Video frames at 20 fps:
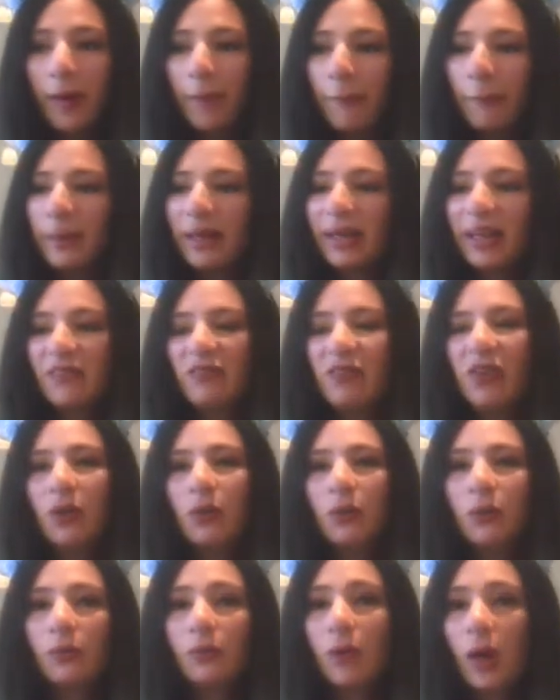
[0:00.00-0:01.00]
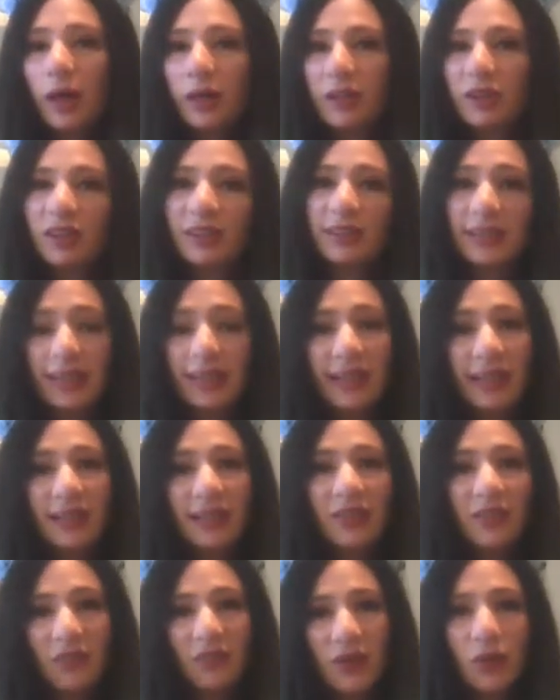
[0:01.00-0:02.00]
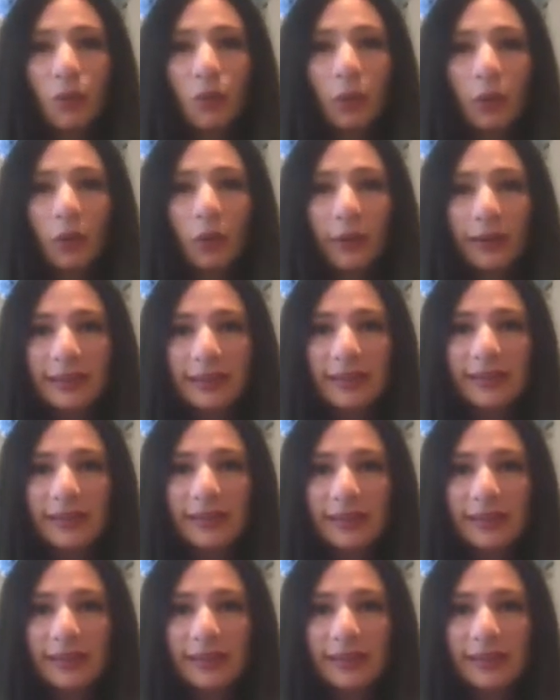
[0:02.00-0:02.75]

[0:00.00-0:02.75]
But if you are just an individual going to